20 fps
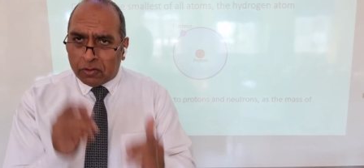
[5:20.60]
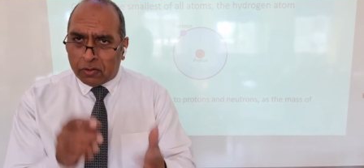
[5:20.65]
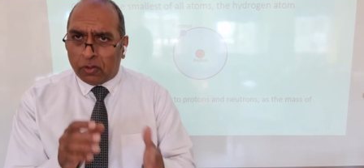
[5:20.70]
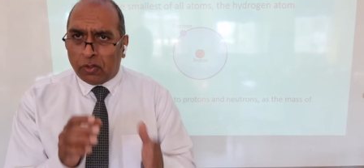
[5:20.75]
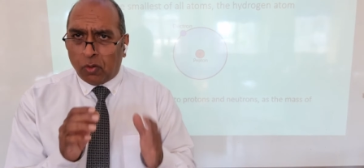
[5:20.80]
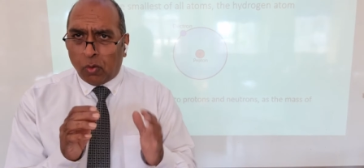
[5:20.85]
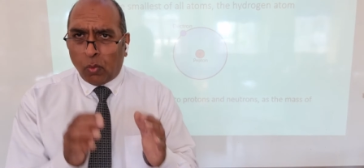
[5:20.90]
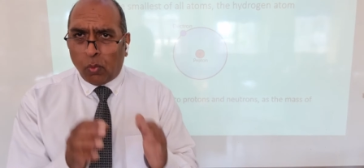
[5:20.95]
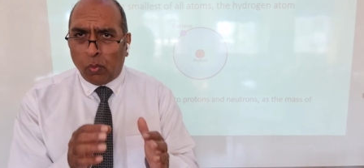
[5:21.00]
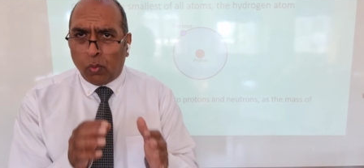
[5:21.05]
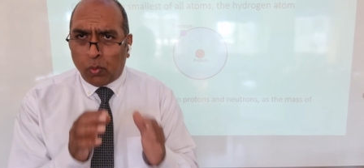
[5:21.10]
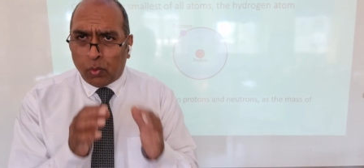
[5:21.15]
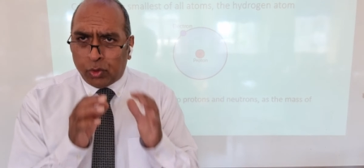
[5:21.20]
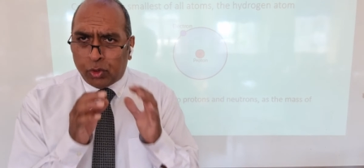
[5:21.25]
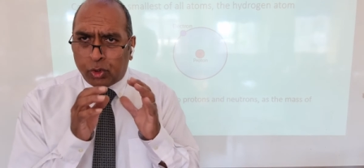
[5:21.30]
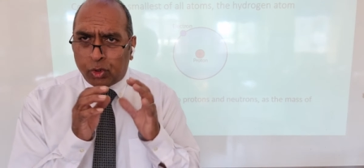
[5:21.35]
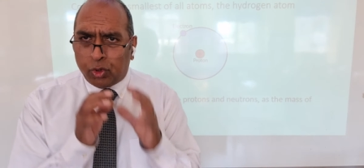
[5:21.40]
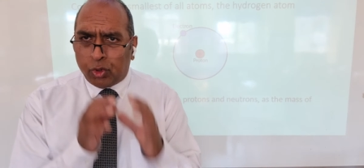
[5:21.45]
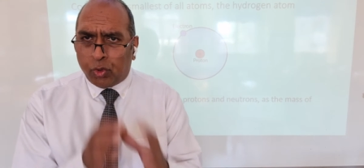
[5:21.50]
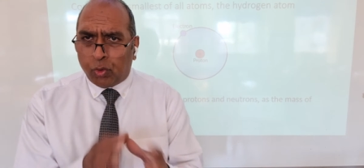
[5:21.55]
The
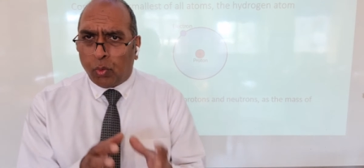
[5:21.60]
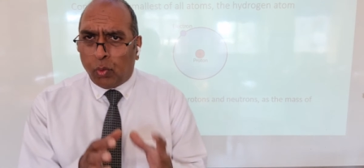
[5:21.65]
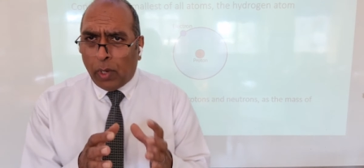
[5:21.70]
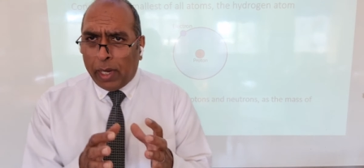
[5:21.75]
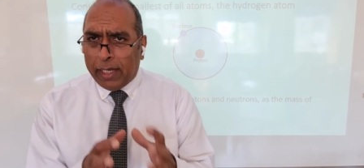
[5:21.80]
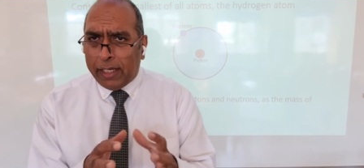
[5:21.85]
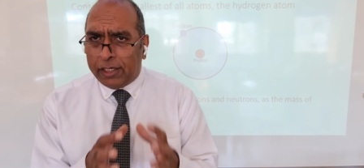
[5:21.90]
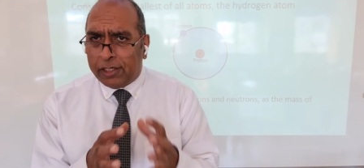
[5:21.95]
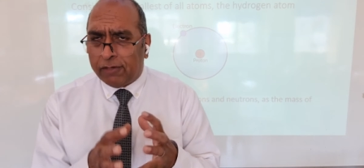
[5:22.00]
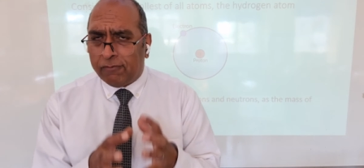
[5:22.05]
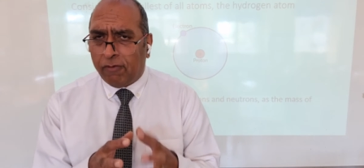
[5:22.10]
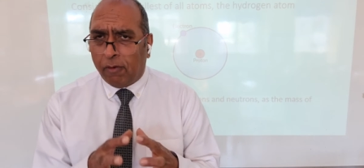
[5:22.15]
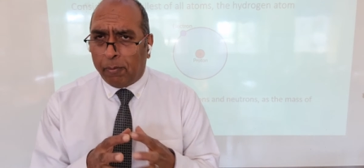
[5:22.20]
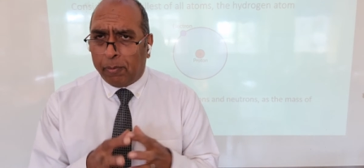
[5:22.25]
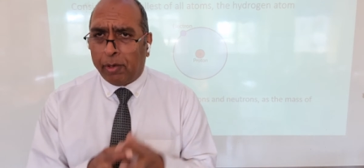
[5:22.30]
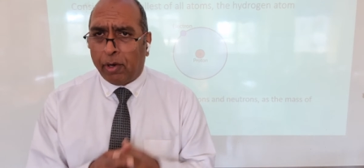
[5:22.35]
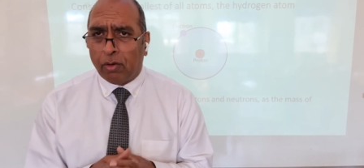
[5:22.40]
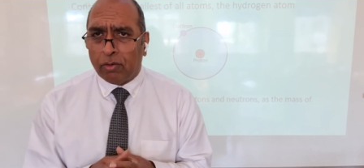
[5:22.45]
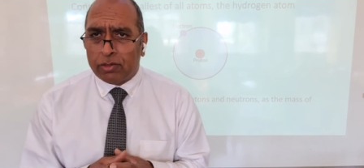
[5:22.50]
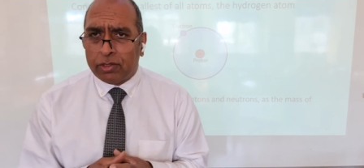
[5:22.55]
weight of a
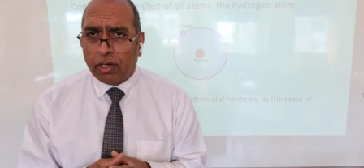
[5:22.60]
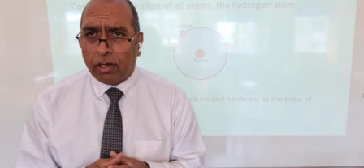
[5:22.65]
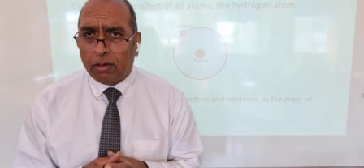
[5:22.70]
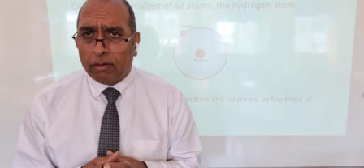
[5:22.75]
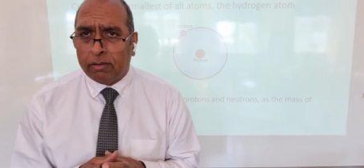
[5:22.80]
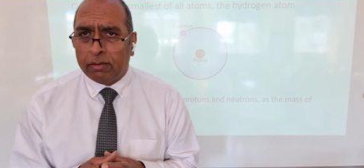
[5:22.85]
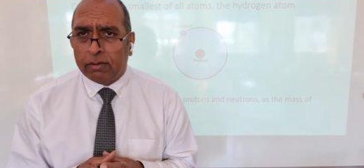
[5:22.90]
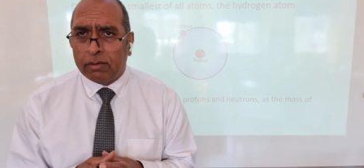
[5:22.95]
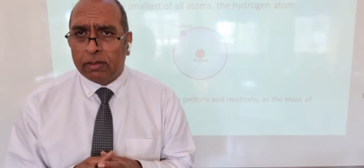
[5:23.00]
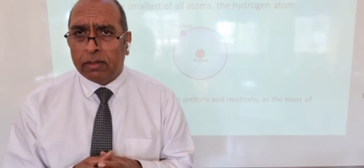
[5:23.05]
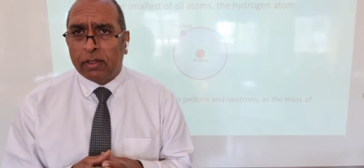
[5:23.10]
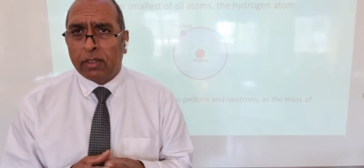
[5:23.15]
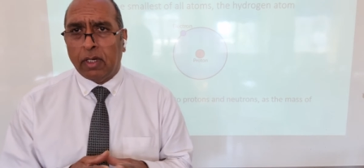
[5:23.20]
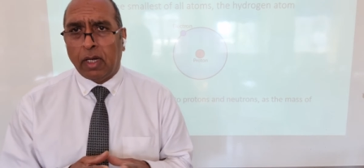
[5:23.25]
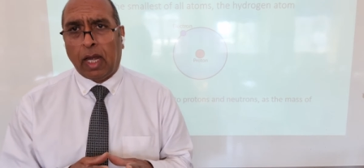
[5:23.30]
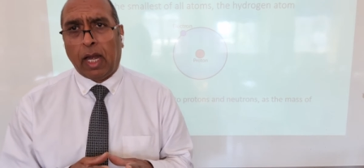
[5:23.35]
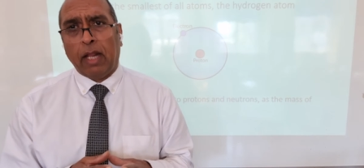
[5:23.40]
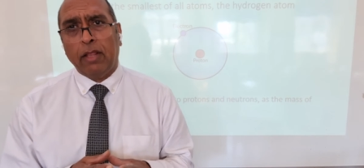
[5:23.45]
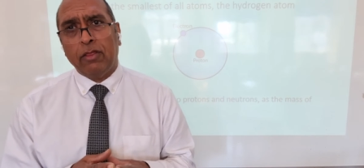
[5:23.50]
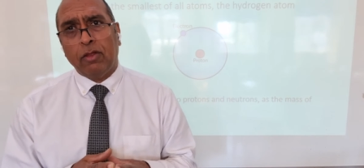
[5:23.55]
proton
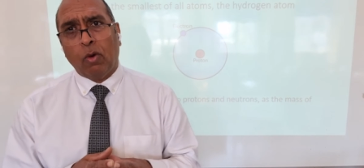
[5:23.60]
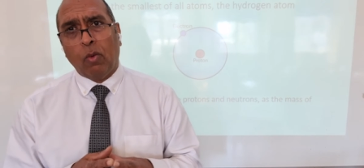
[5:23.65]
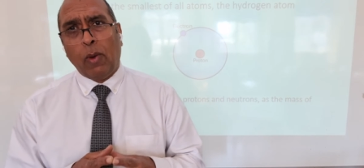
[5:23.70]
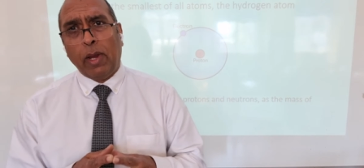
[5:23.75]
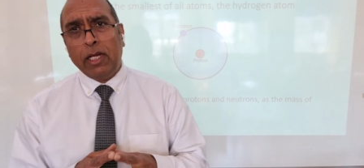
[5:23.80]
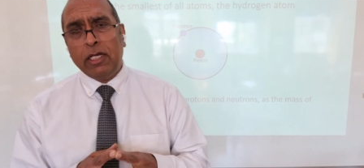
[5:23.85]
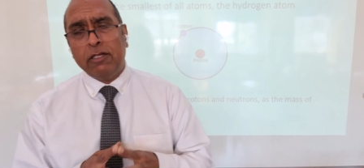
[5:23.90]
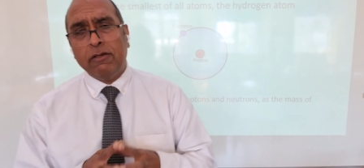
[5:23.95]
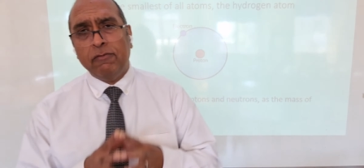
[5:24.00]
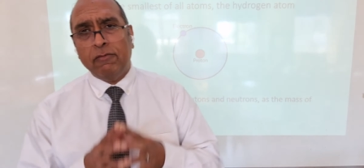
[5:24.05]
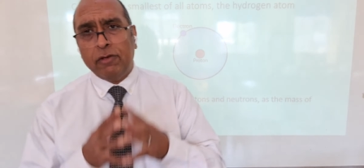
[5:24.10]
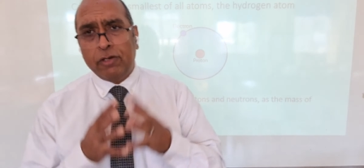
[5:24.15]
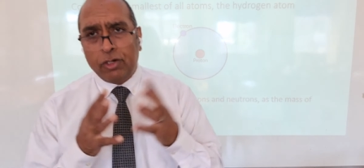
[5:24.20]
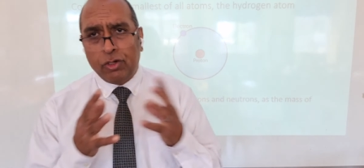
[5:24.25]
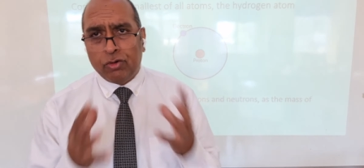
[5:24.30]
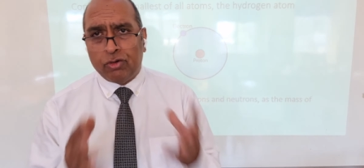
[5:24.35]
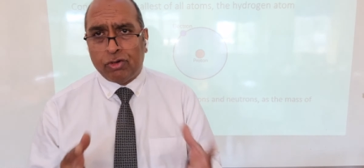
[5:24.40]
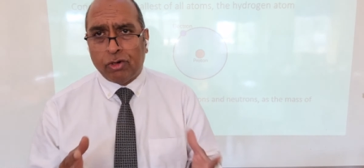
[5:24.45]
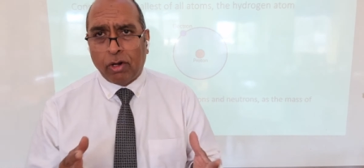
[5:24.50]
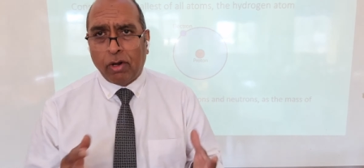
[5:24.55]
and the weight of a
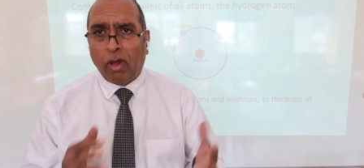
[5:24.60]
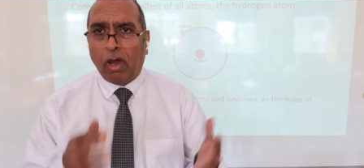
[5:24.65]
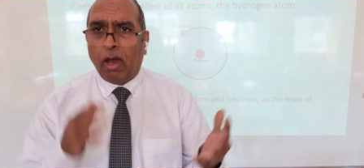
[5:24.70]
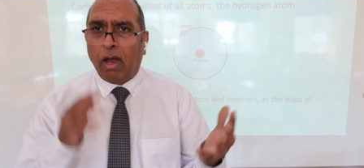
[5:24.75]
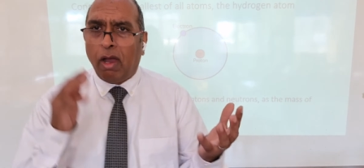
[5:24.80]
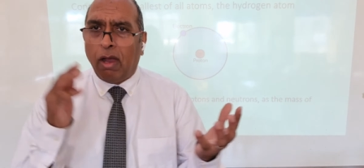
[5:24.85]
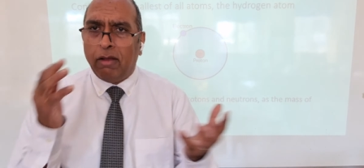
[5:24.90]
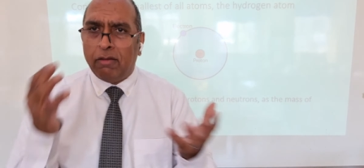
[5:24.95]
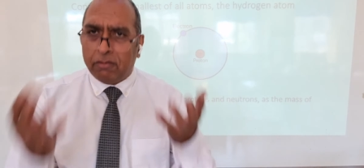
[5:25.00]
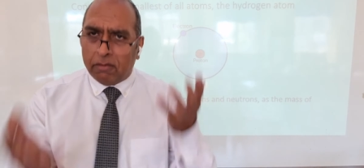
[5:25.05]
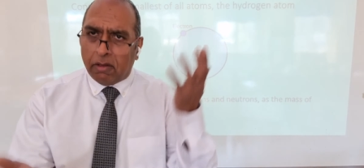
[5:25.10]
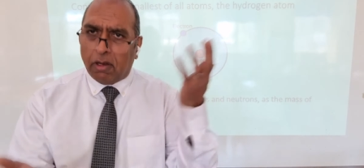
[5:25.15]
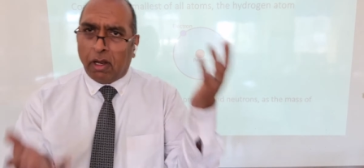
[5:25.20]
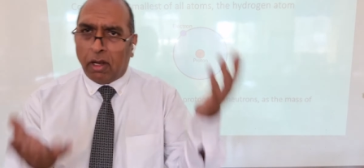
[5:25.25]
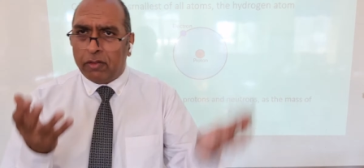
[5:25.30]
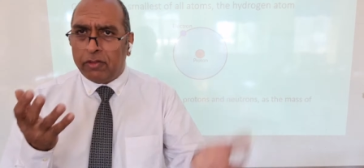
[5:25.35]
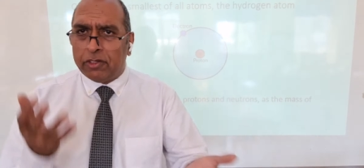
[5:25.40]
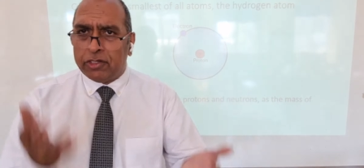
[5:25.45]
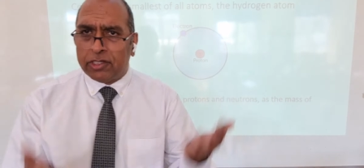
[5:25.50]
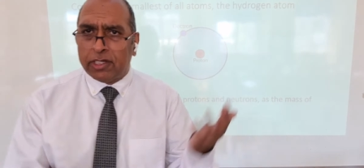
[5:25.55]
neutron are
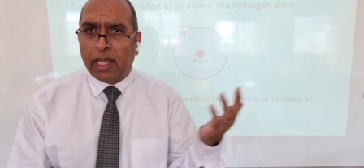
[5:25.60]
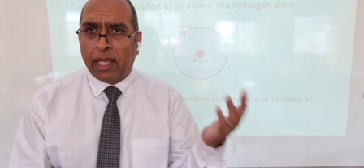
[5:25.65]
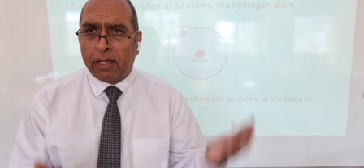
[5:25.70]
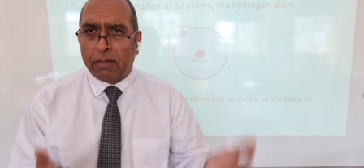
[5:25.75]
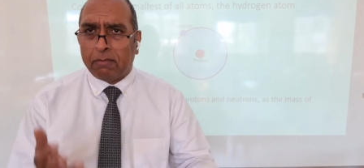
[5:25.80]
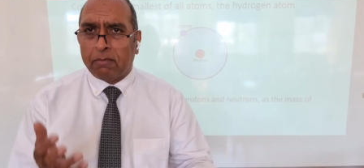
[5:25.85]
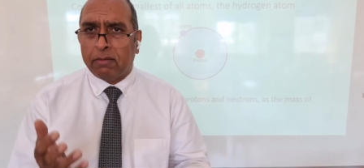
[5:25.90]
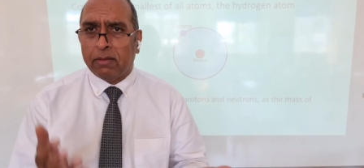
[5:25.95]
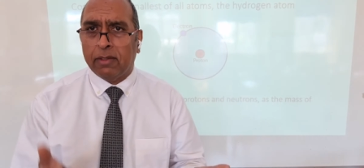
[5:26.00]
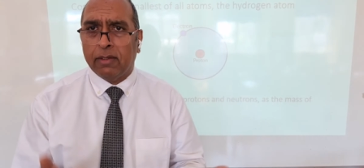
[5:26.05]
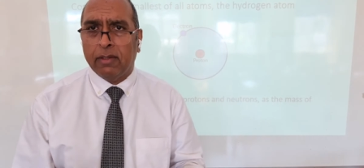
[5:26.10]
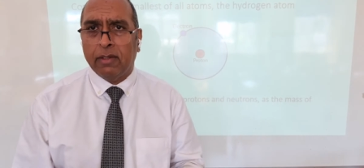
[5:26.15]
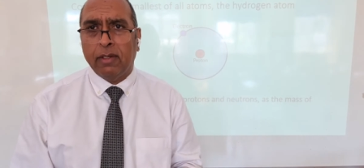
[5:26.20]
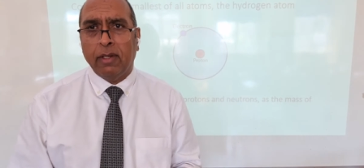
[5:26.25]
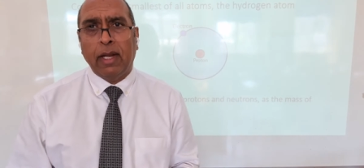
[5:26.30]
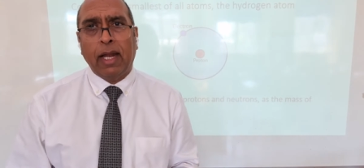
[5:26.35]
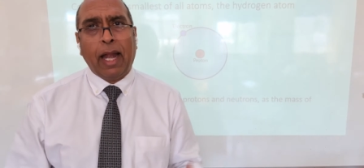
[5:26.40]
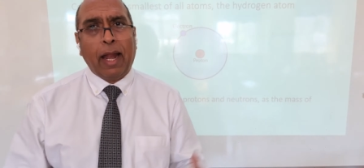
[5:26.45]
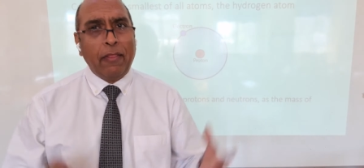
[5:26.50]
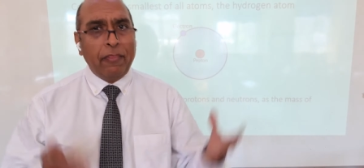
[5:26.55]
the same,
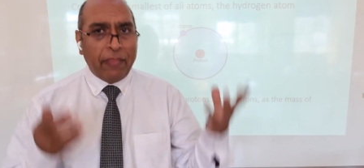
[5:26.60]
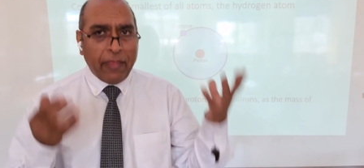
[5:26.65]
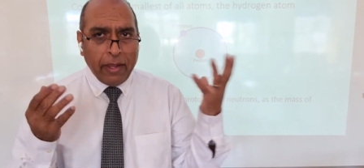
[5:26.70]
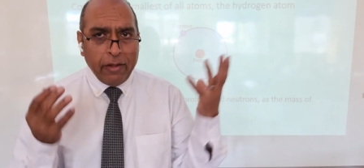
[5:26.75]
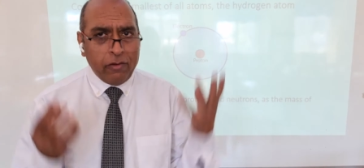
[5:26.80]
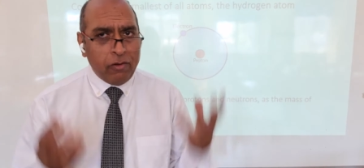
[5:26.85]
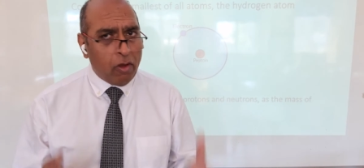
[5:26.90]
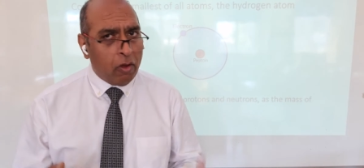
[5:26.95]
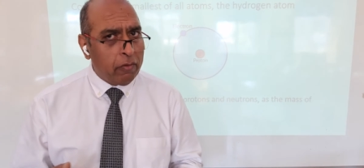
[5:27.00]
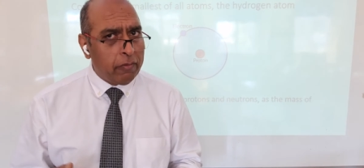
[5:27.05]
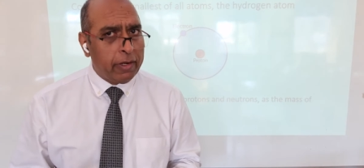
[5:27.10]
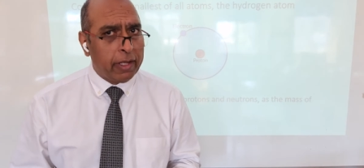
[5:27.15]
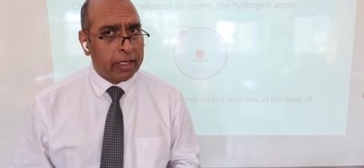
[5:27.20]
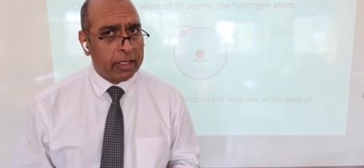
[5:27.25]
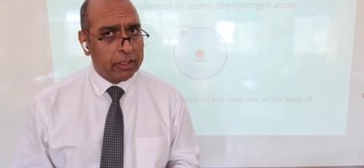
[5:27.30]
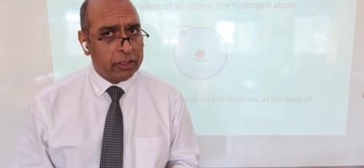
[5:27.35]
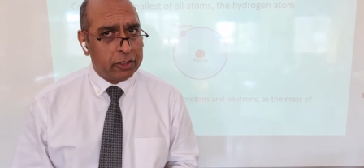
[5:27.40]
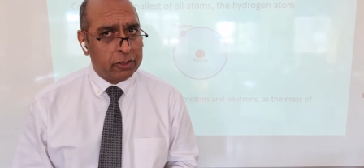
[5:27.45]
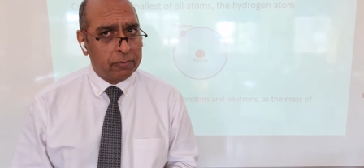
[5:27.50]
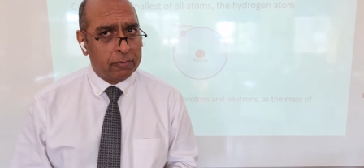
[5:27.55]
and they're not
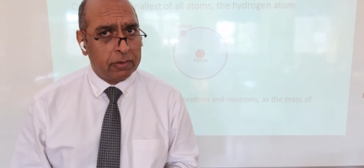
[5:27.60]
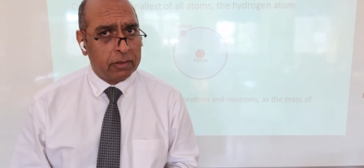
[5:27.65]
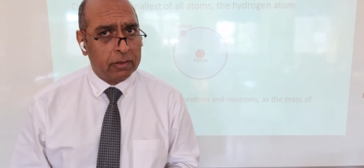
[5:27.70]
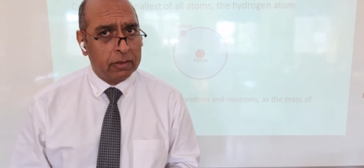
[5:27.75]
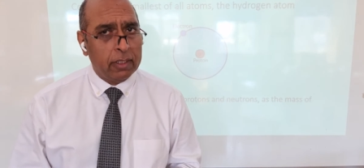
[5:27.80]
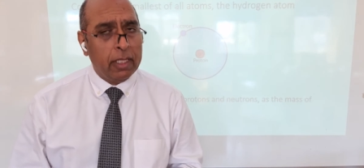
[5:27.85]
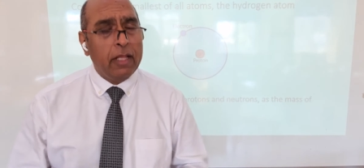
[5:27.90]
negligible.